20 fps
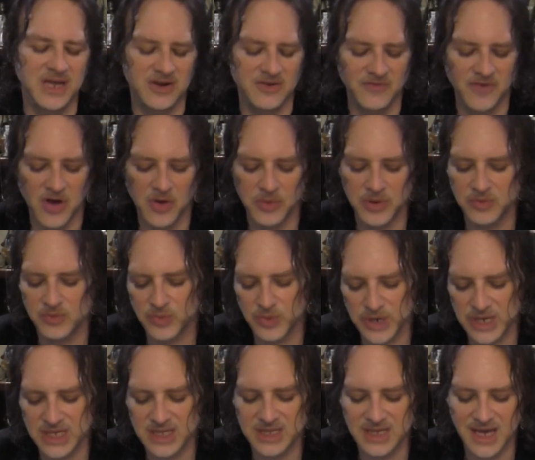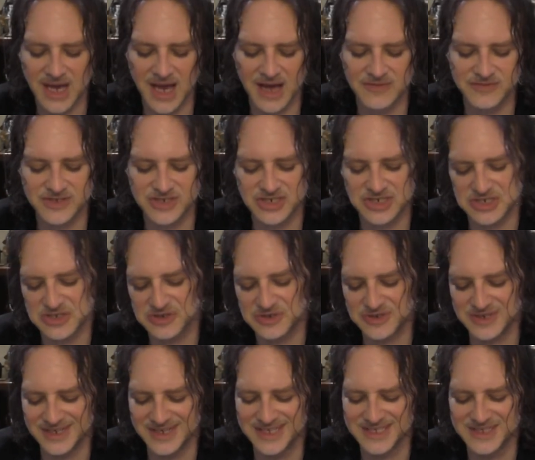And if all we really have to
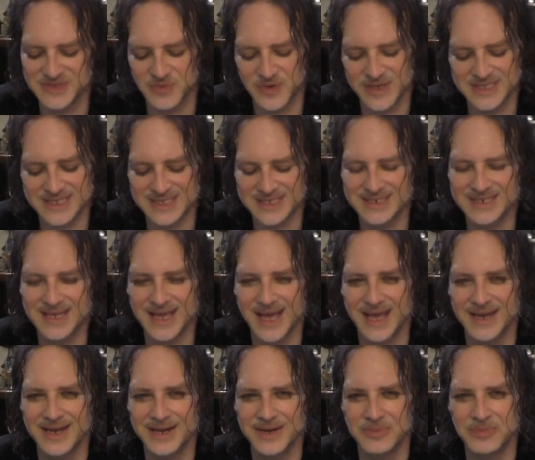do is what's indicated,